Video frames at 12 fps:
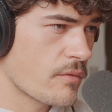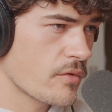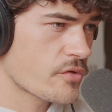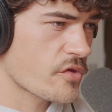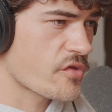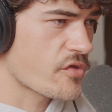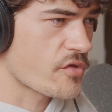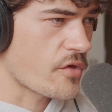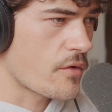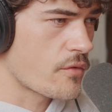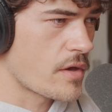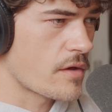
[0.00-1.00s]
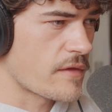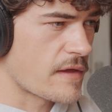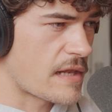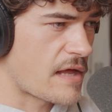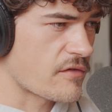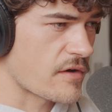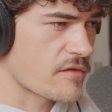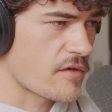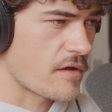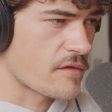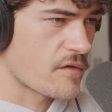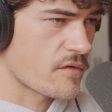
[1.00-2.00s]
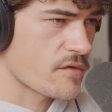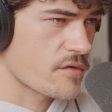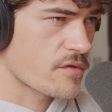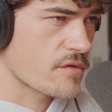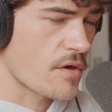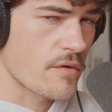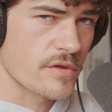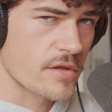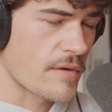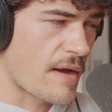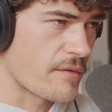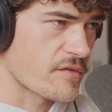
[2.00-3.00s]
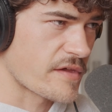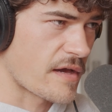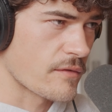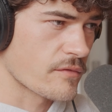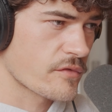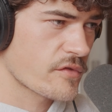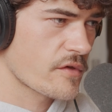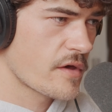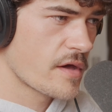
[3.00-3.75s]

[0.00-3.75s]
will just solo the electric guitar to show you how it sounds.